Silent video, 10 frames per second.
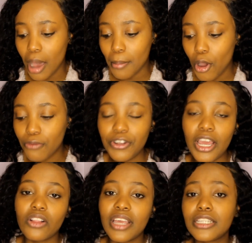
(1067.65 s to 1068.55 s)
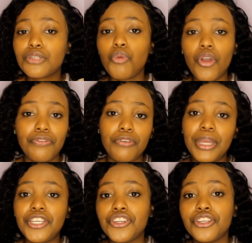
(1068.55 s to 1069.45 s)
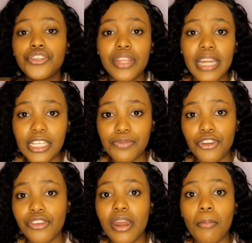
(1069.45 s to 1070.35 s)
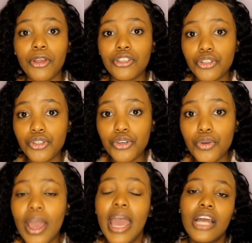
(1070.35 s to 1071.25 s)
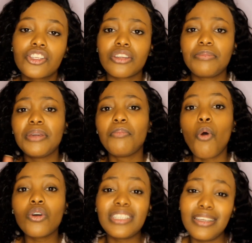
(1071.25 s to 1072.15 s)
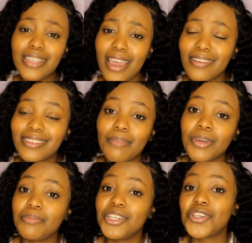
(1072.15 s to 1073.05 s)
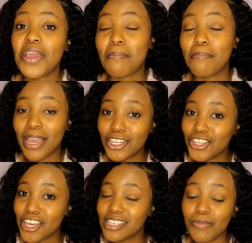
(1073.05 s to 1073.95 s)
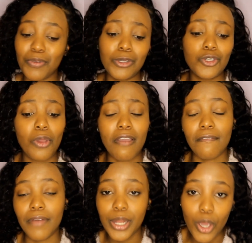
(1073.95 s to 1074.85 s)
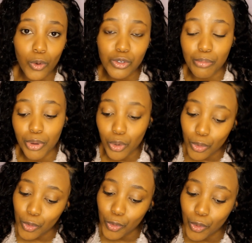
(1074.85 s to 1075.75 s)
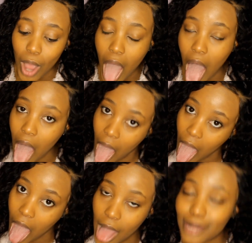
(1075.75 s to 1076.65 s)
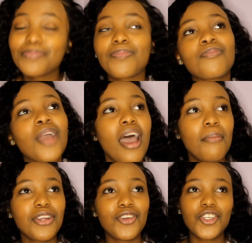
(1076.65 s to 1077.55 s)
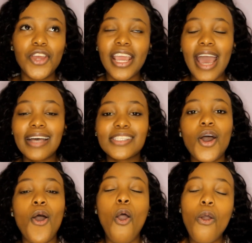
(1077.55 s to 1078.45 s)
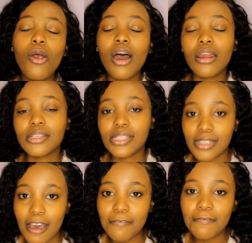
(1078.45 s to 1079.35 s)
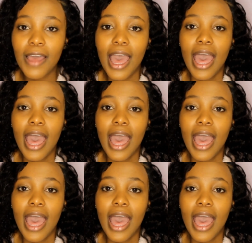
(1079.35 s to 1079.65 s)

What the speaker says: hopefully I'll get more information into the next video that I'm going to do. It's going to be more detailed. I'm going to be showing pictures, I'm going to be showing videos, boo, huh? I'm going to be showing guys a whole lot of stuff